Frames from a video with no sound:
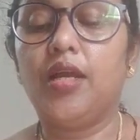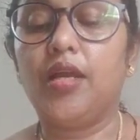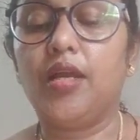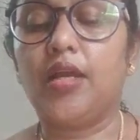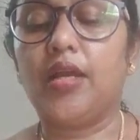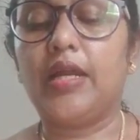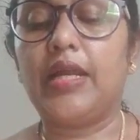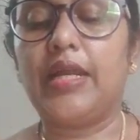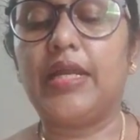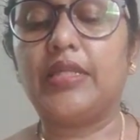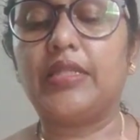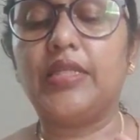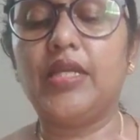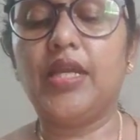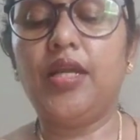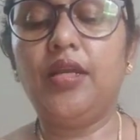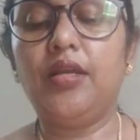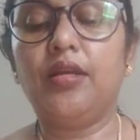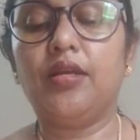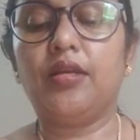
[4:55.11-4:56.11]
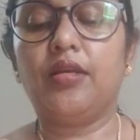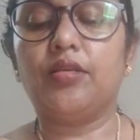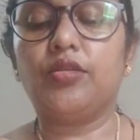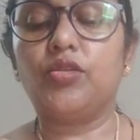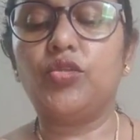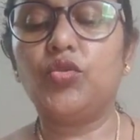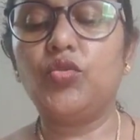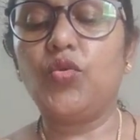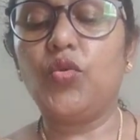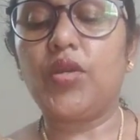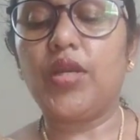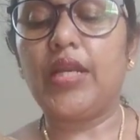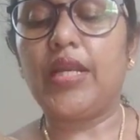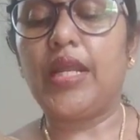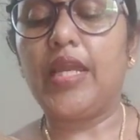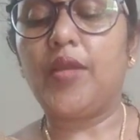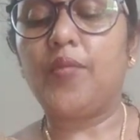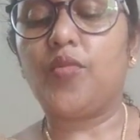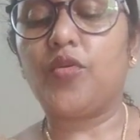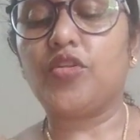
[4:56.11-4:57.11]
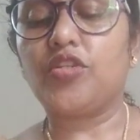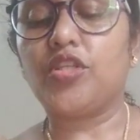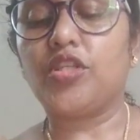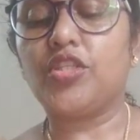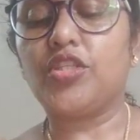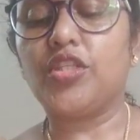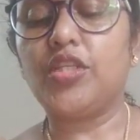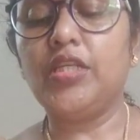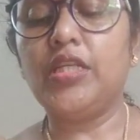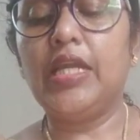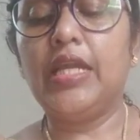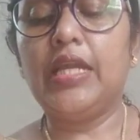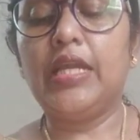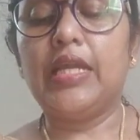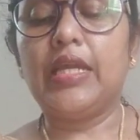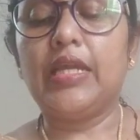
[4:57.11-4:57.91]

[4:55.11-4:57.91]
At the two oral-like projection,